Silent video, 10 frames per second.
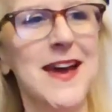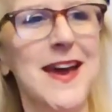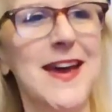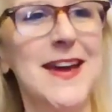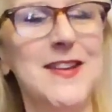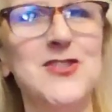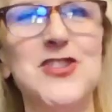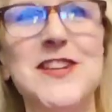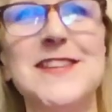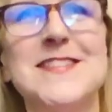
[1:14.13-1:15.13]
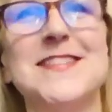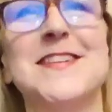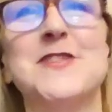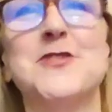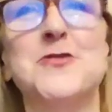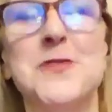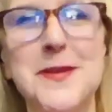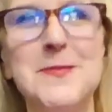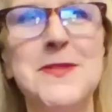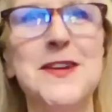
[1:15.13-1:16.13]
And she is an
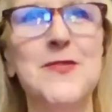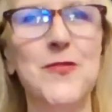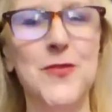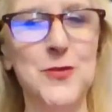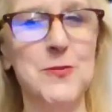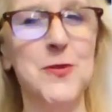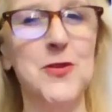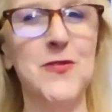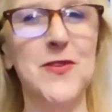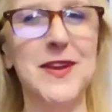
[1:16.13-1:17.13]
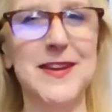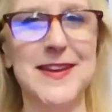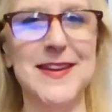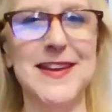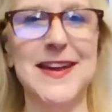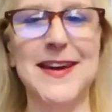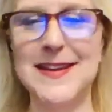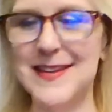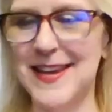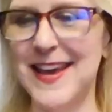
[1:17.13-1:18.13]
extremely food motivated kitty
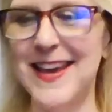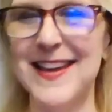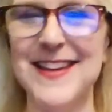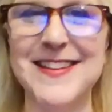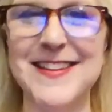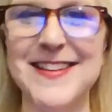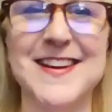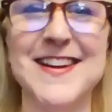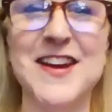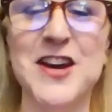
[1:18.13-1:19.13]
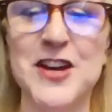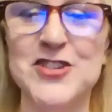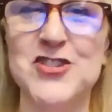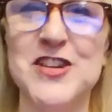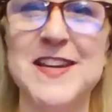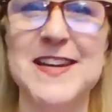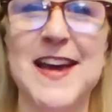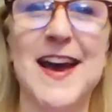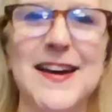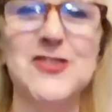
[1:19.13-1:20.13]
cat. And she
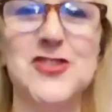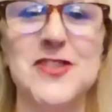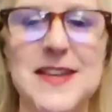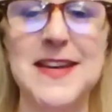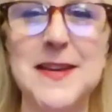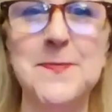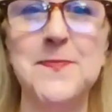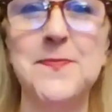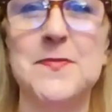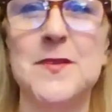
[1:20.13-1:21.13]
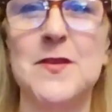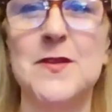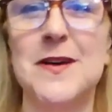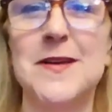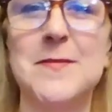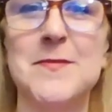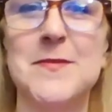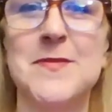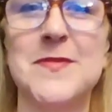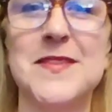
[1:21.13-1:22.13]
actually,
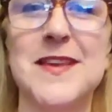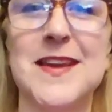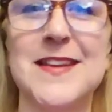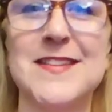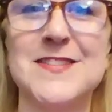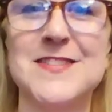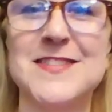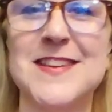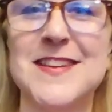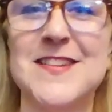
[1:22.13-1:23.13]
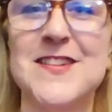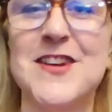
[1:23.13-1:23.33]
hang on just a sec here.